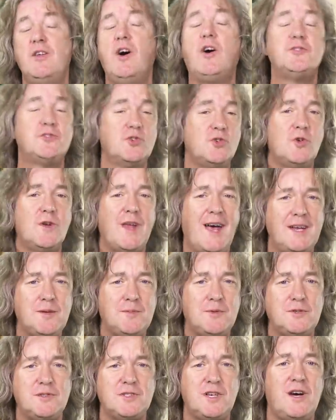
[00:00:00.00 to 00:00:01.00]
not all
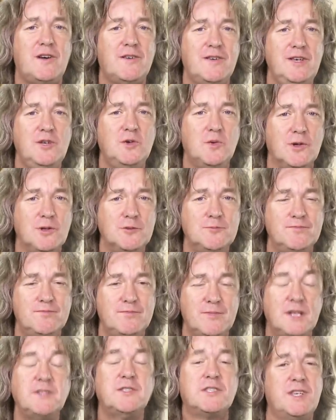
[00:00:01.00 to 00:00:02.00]
animals are equal,
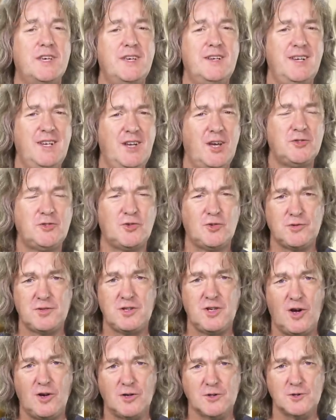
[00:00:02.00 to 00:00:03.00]
and certainly not all
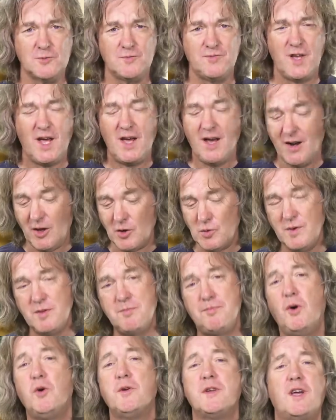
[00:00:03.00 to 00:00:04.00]
dogs. Along
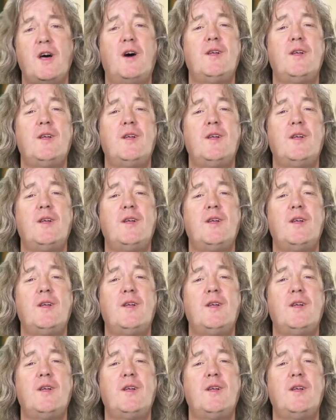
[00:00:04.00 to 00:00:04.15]
with Border